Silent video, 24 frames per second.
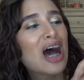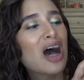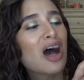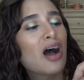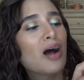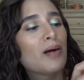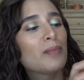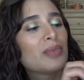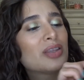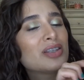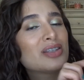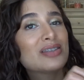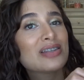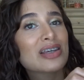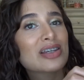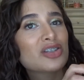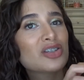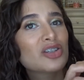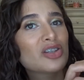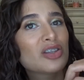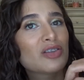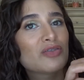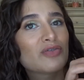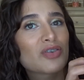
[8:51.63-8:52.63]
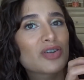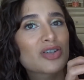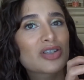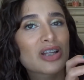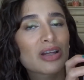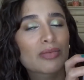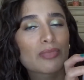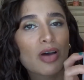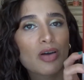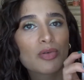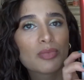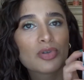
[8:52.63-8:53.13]
Um, this is actually the first
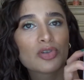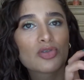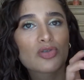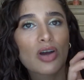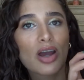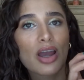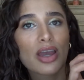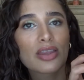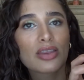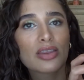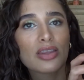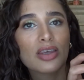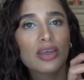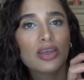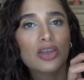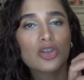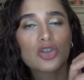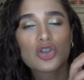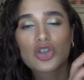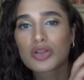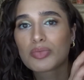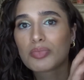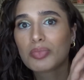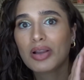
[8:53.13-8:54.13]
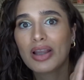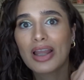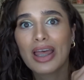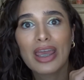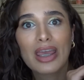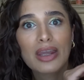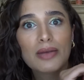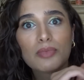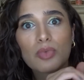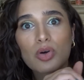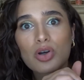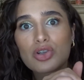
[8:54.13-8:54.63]
time I'll be trying the just
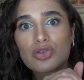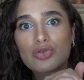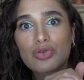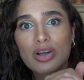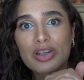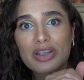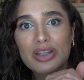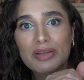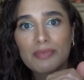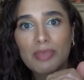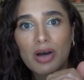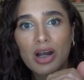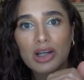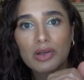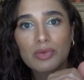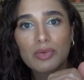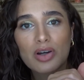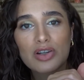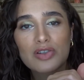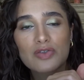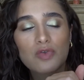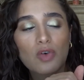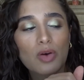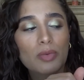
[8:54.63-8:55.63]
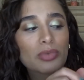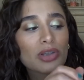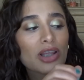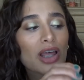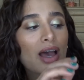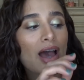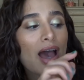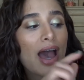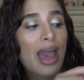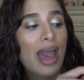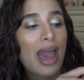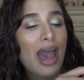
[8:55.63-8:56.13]
plain moisturizing body wash
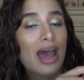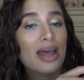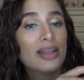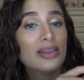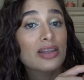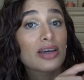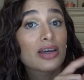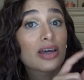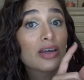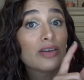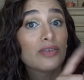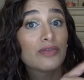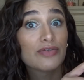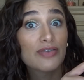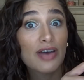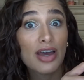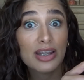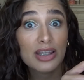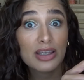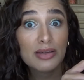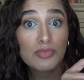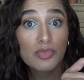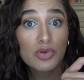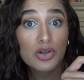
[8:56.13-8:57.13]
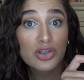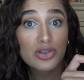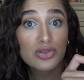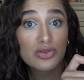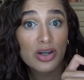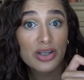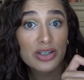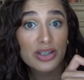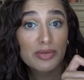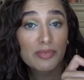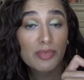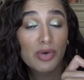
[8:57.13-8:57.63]
formula. I had the Confetti
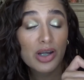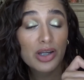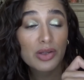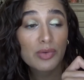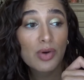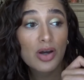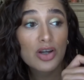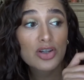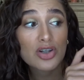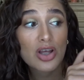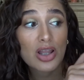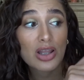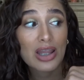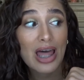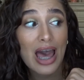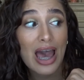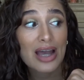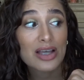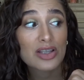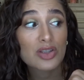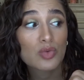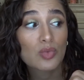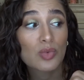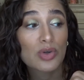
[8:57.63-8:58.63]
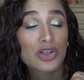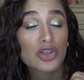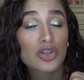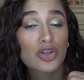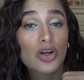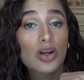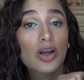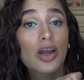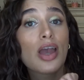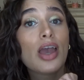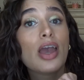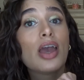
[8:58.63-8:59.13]
Moisturizing Body Wash last
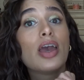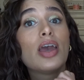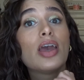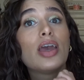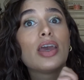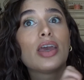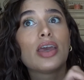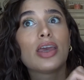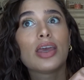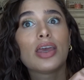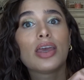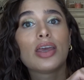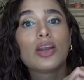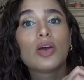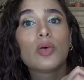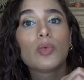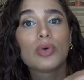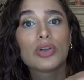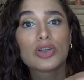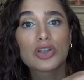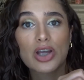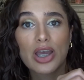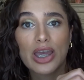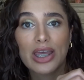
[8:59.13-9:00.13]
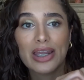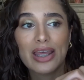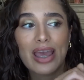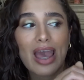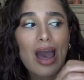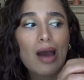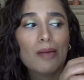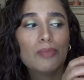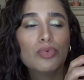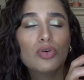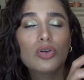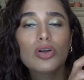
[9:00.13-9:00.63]
winter in Winter Candy
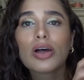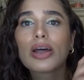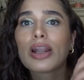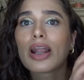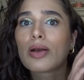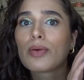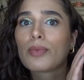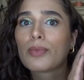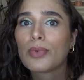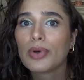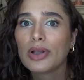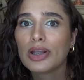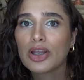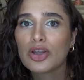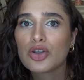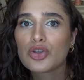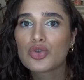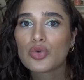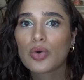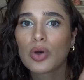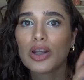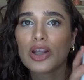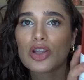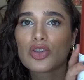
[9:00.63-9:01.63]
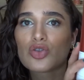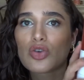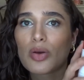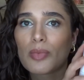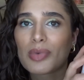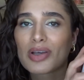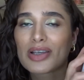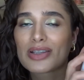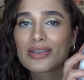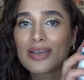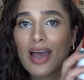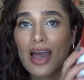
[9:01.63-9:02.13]
Apple and I really enjoyed it so
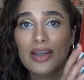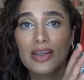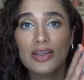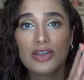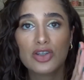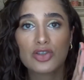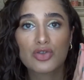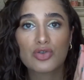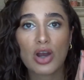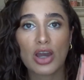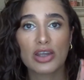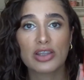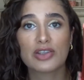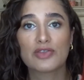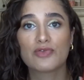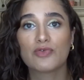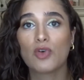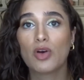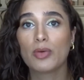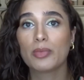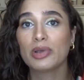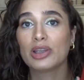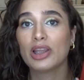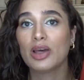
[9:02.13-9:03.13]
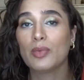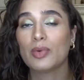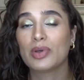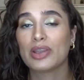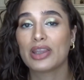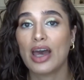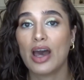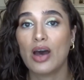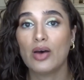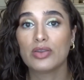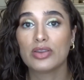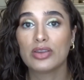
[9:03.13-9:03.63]
I'm excited to try this formula
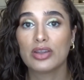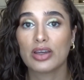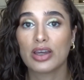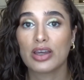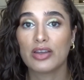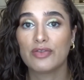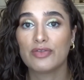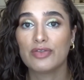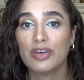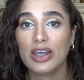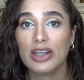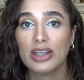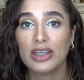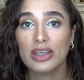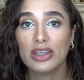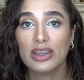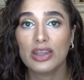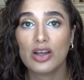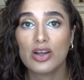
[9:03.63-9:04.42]
without the confetti in